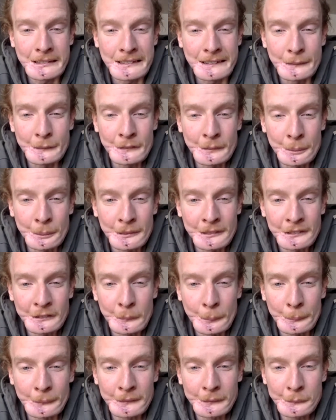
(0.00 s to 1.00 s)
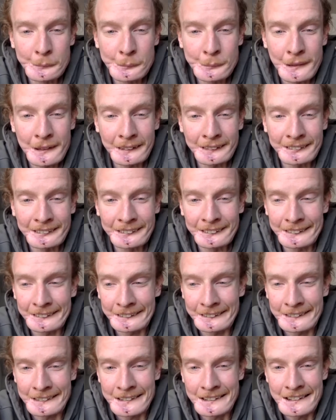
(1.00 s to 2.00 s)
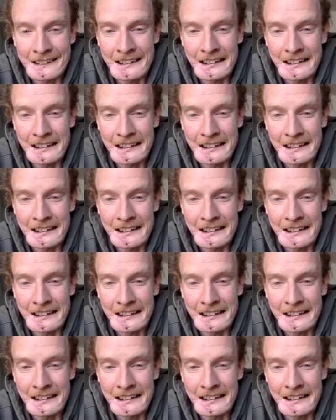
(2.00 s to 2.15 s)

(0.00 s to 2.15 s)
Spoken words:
It was super infected.